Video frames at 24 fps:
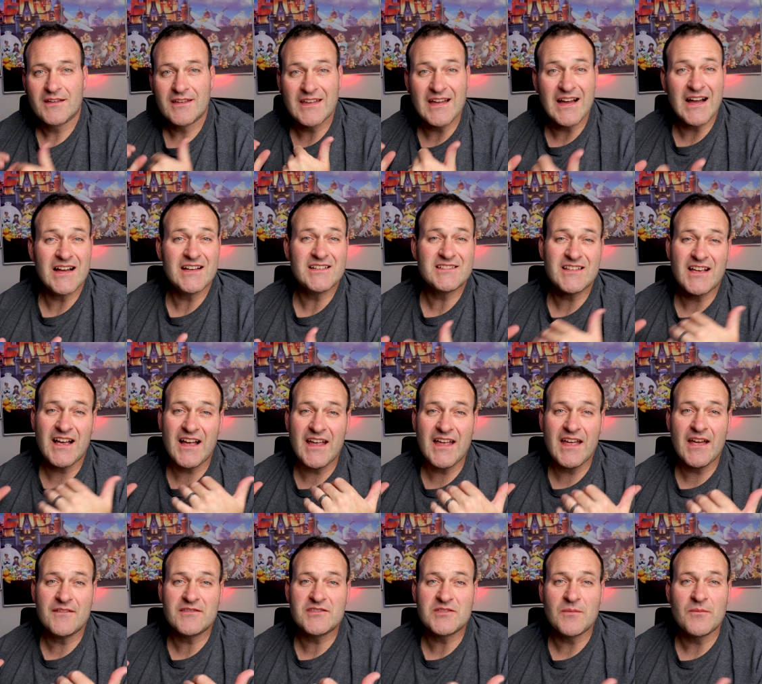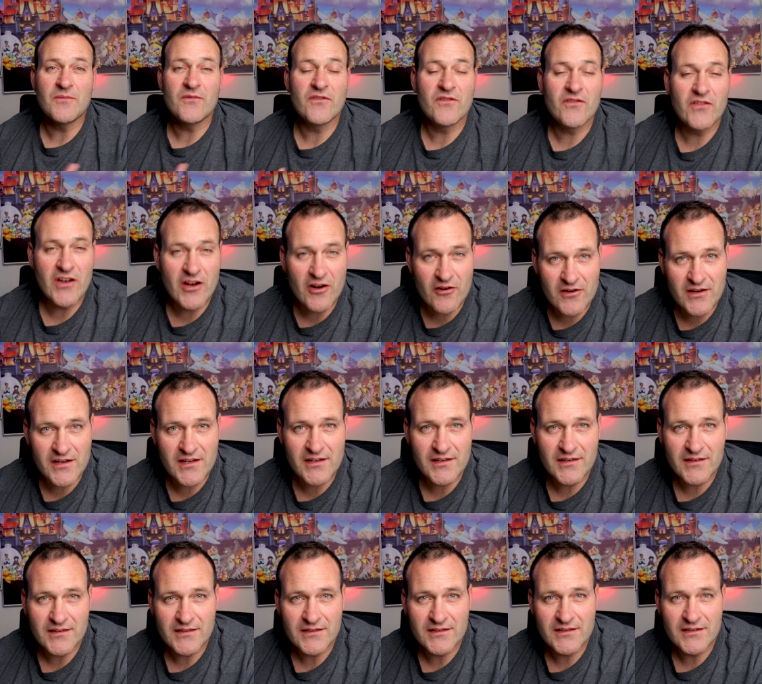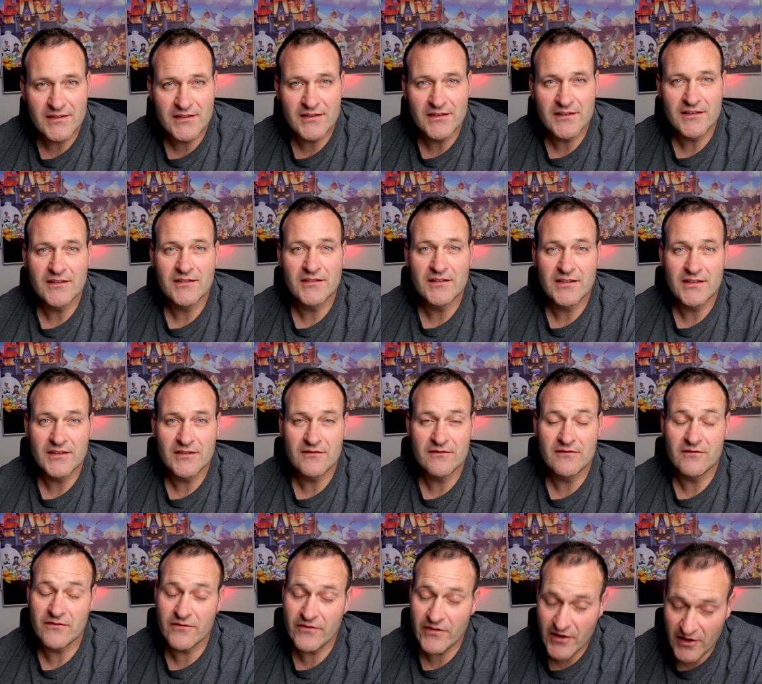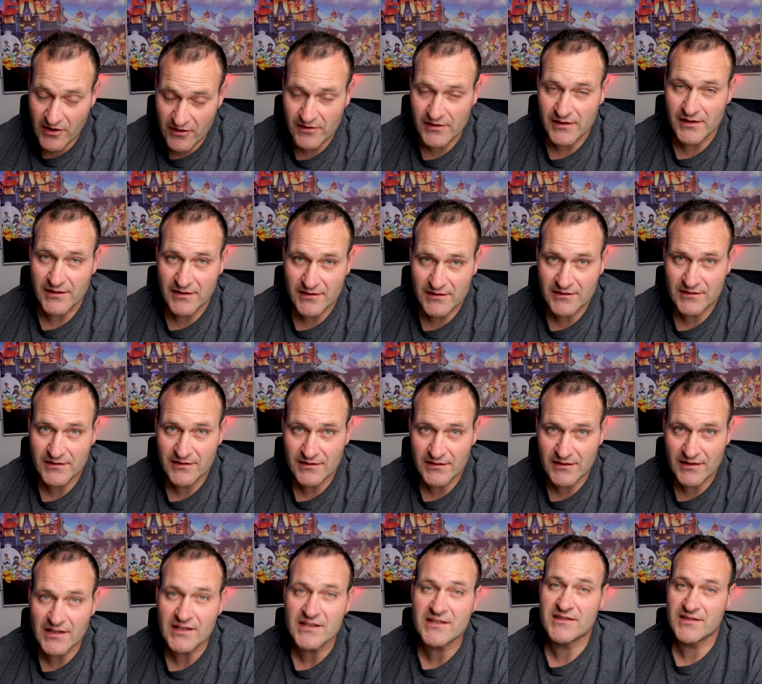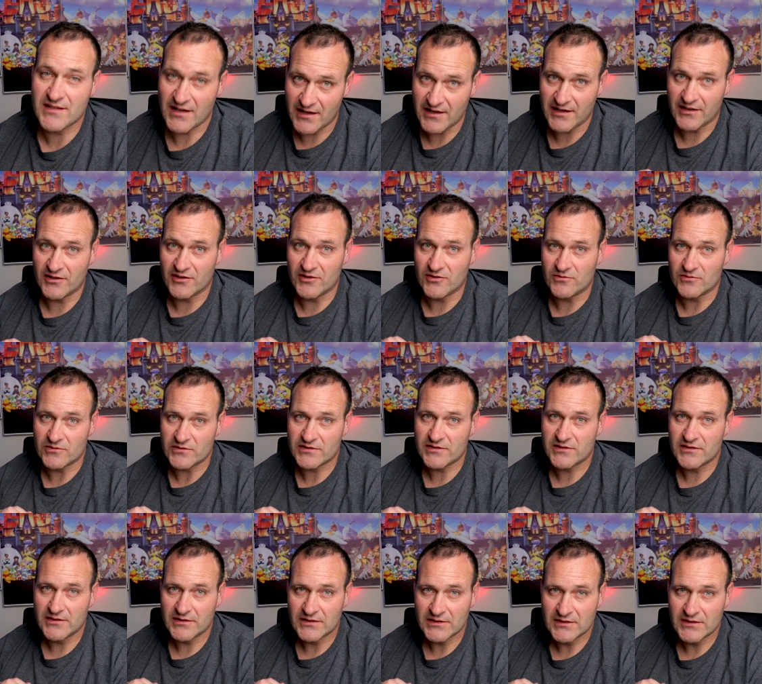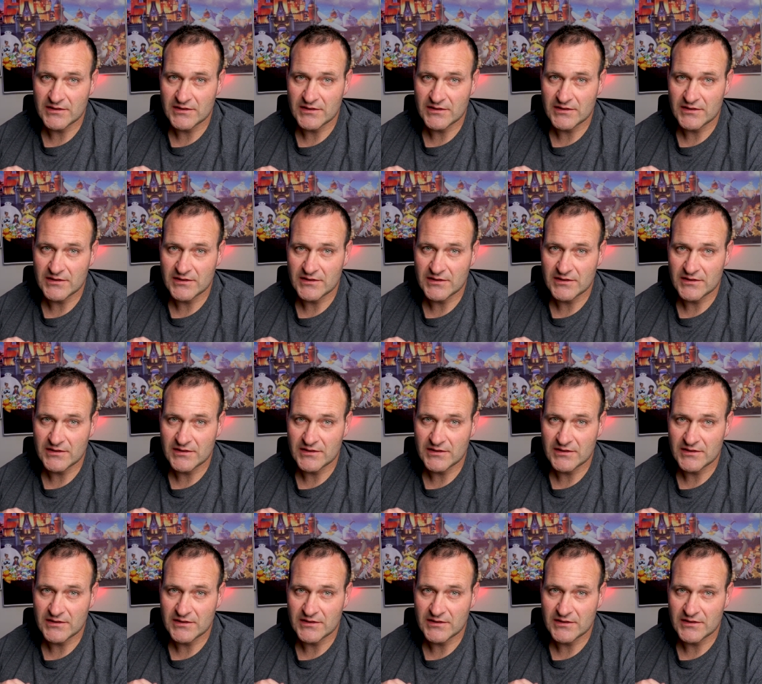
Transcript: Guys, I have some very, very exciting news.